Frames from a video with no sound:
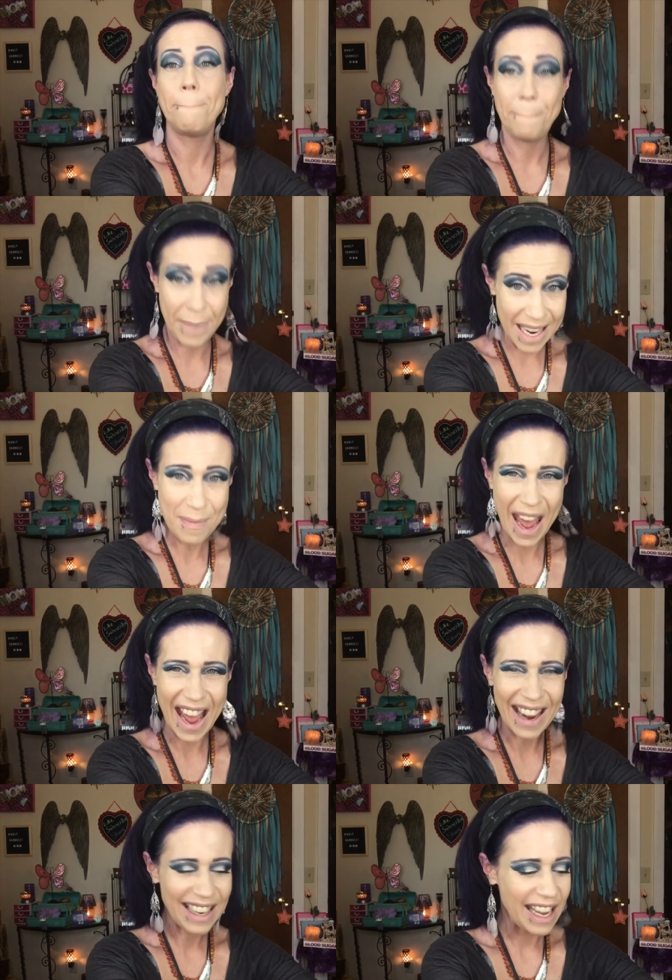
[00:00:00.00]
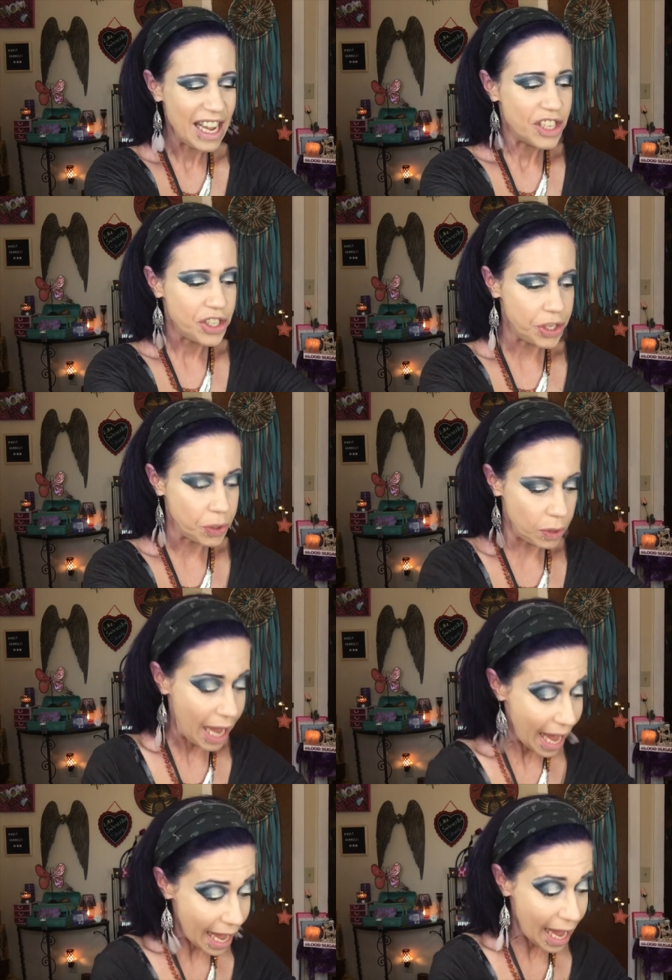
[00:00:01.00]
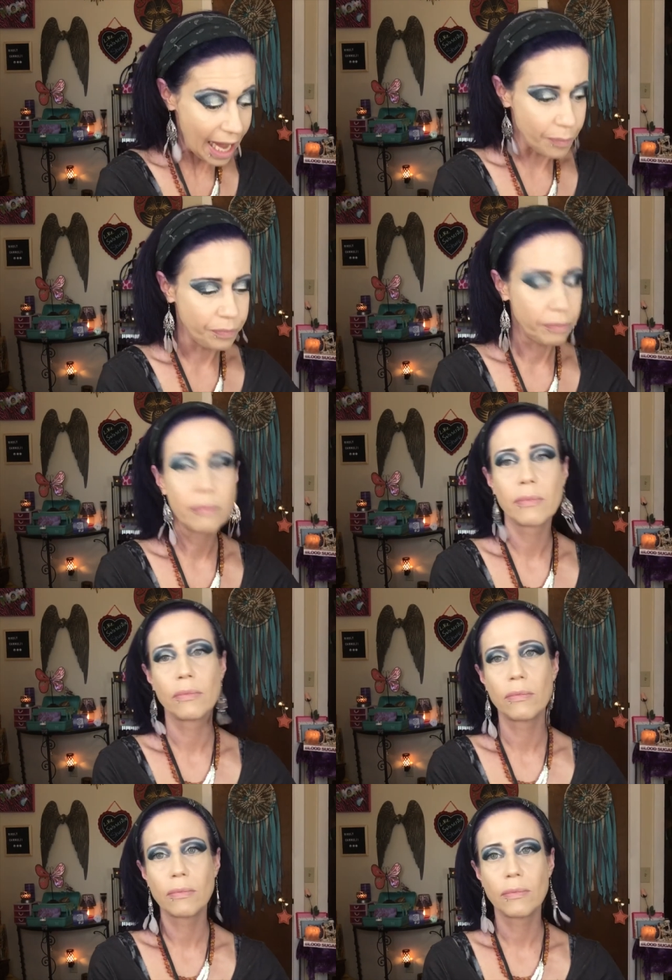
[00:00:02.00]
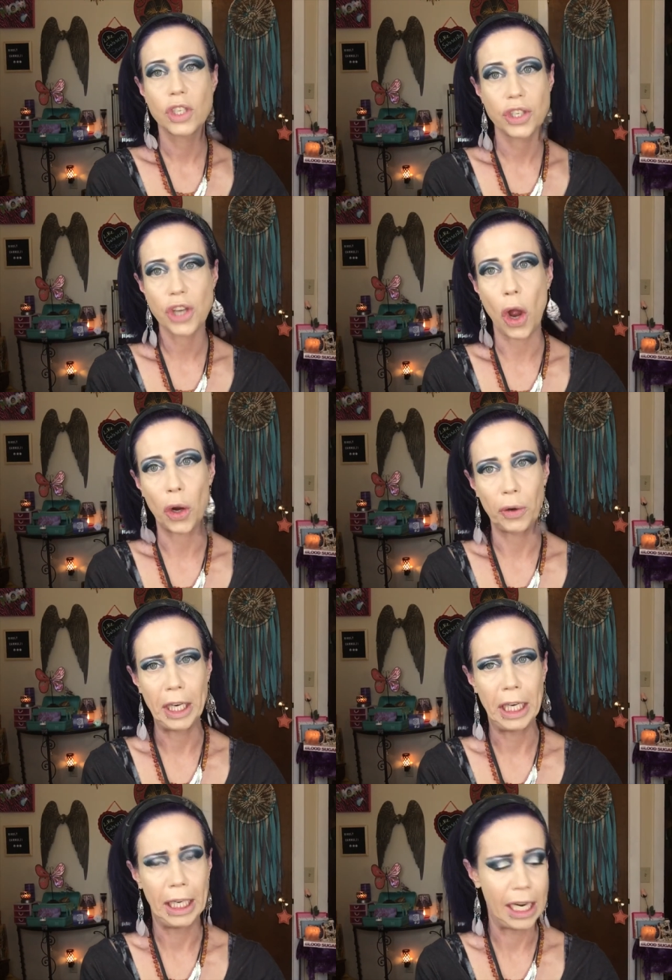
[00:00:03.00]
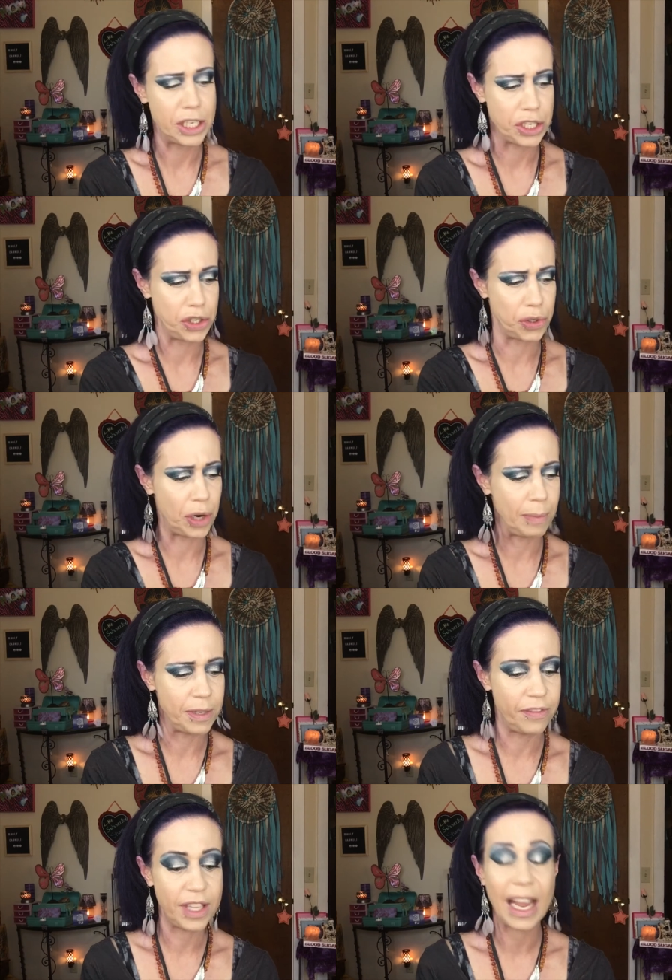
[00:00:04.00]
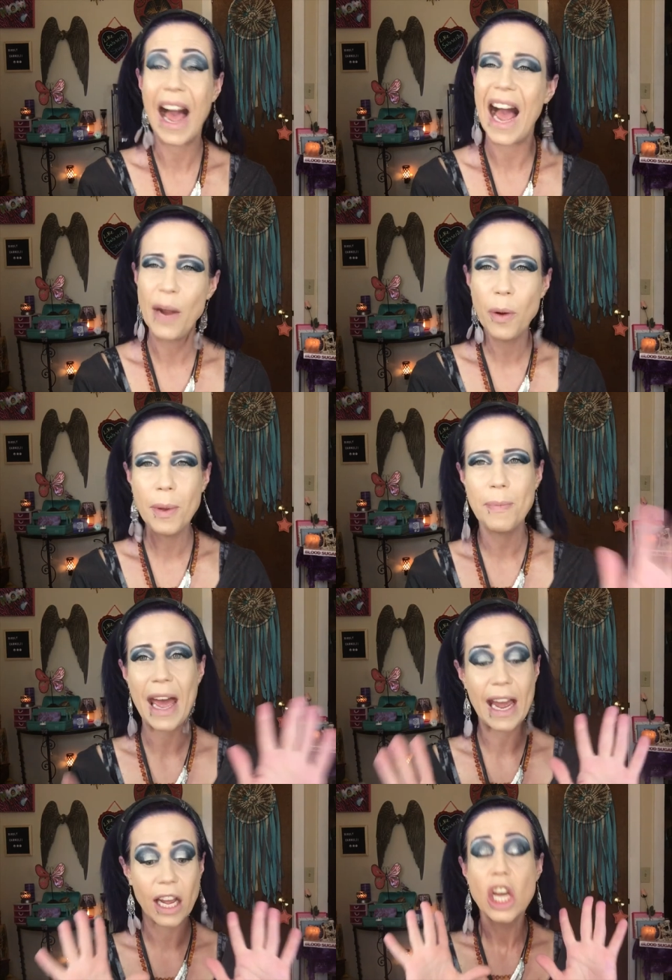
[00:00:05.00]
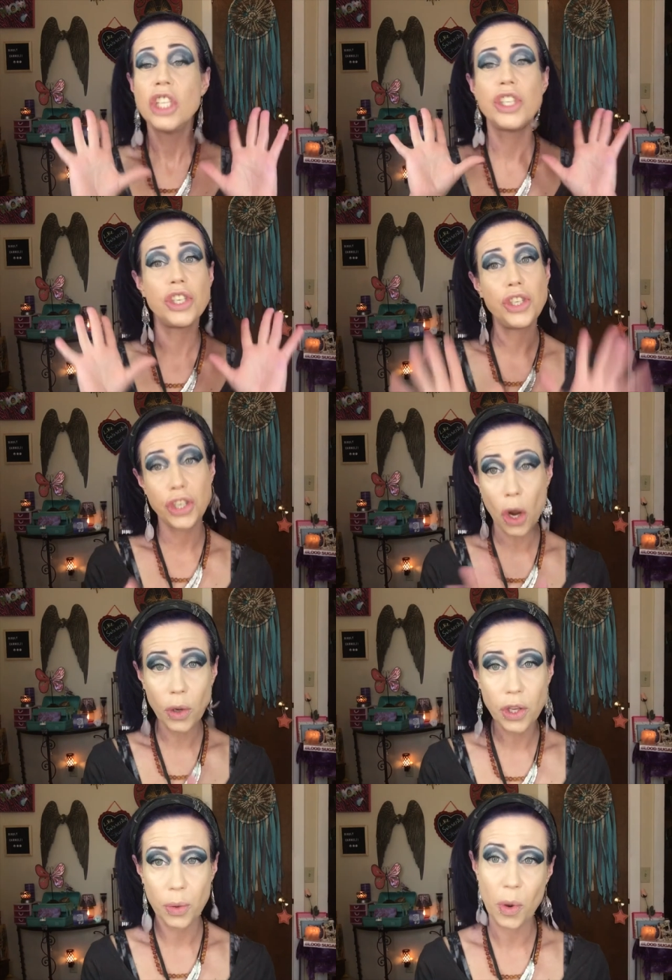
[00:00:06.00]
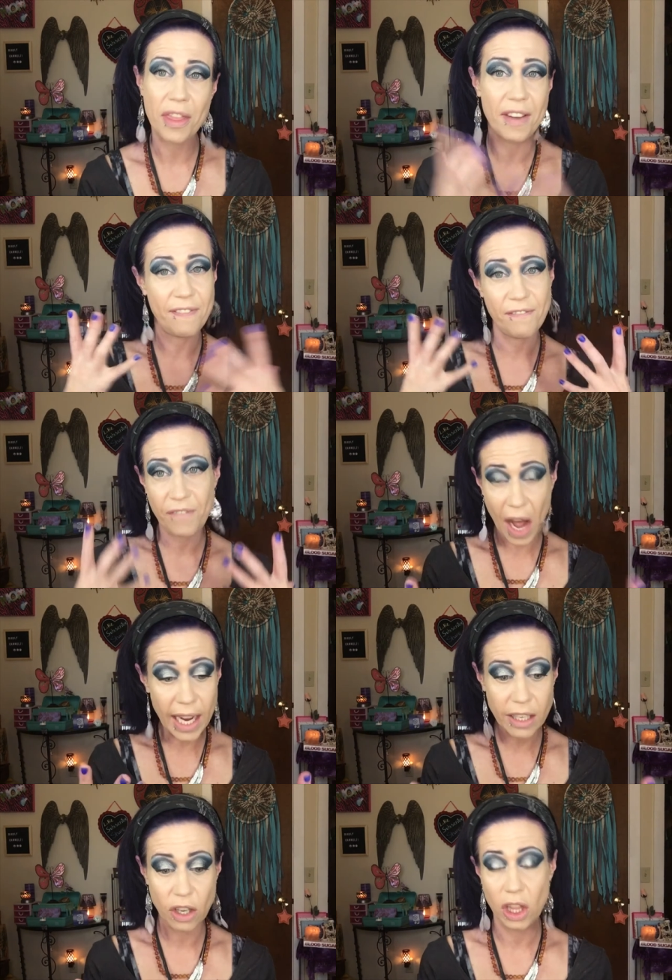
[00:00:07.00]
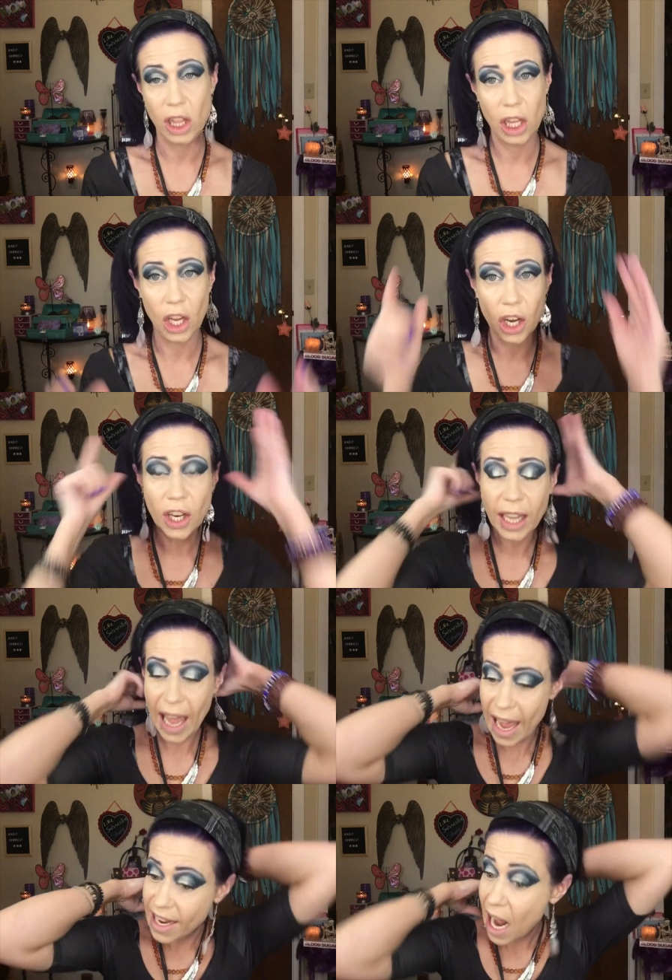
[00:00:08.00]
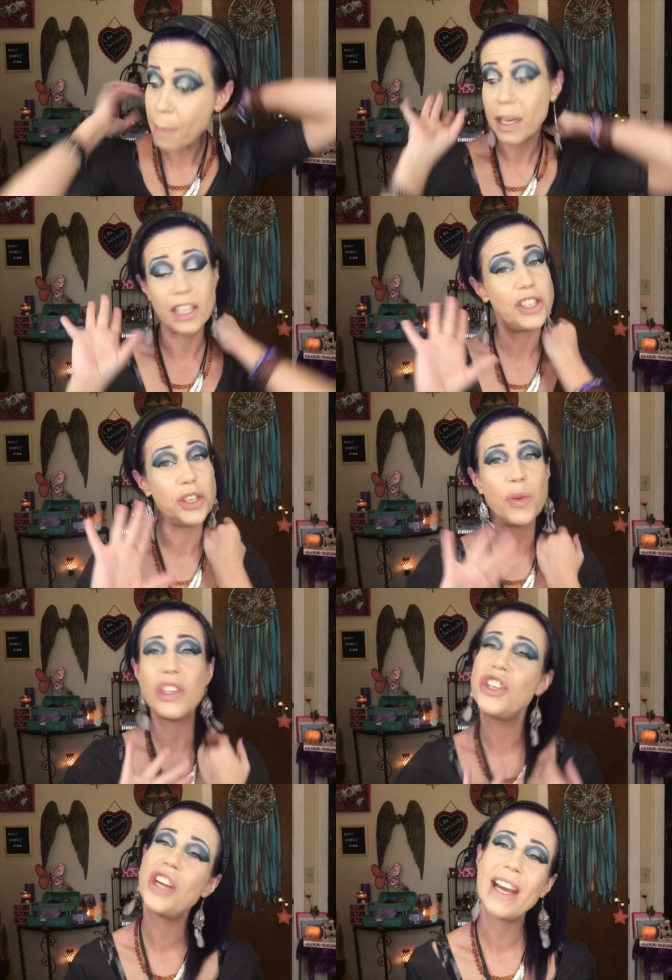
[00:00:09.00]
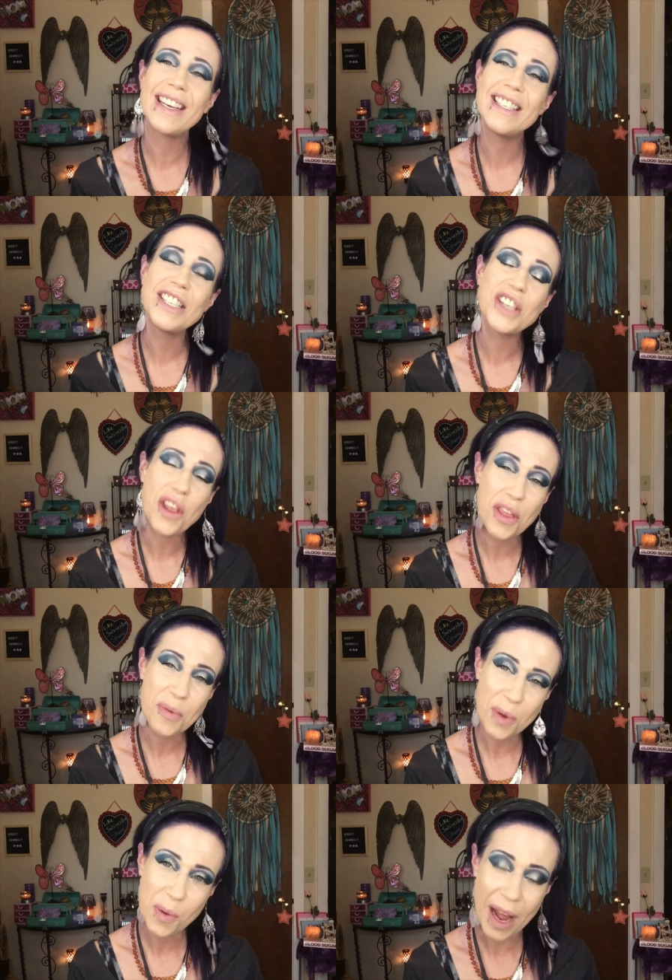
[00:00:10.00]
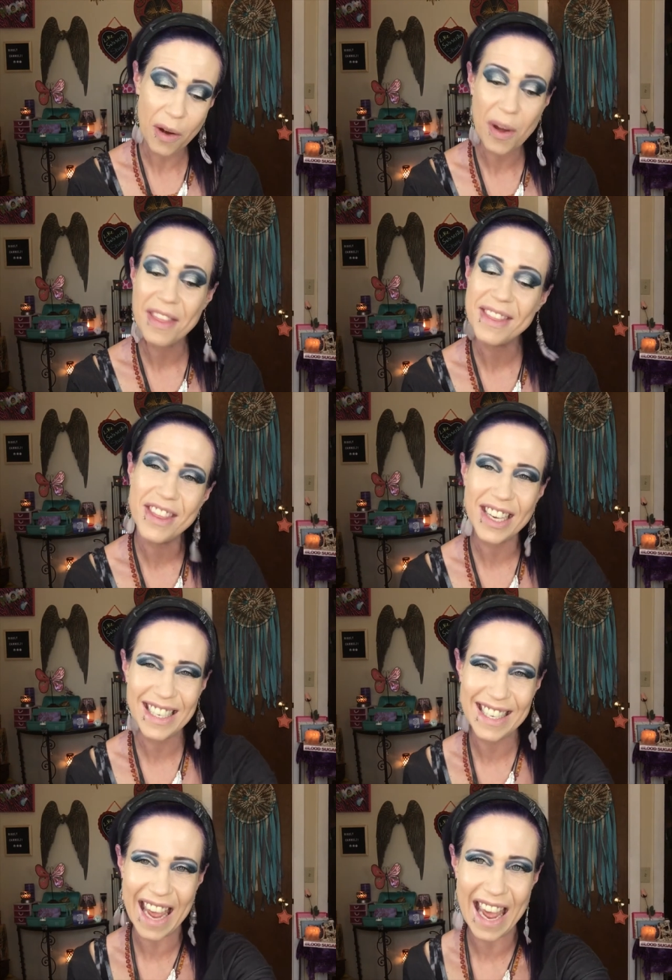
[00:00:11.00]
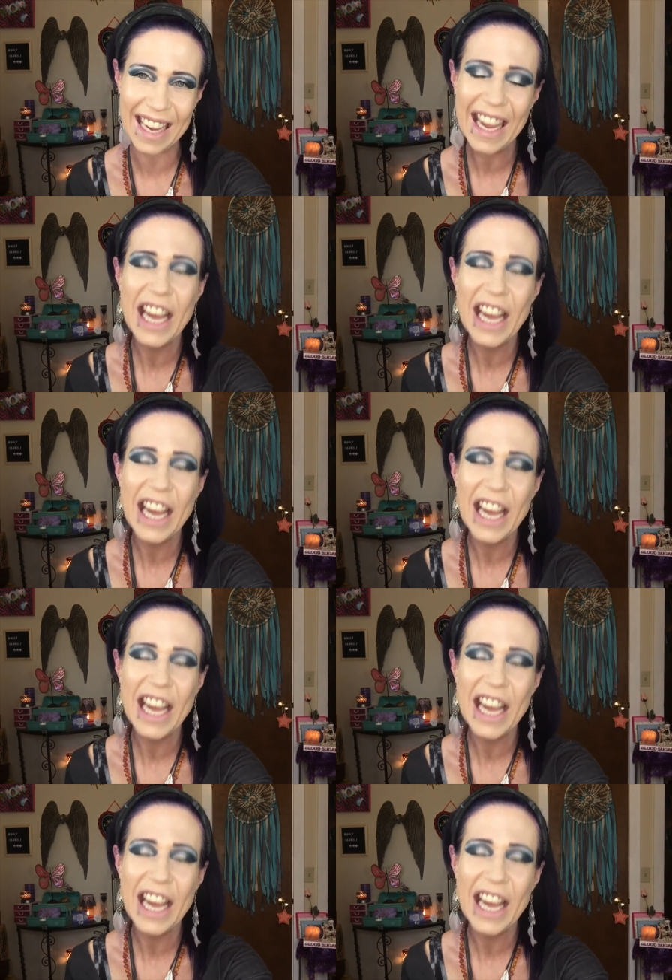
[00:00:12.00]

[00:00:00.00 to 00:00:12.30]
be back to, ah, sorry, I just dropped everything. I will be back to show you the final look and I'm gonna do check-ins throughout the day.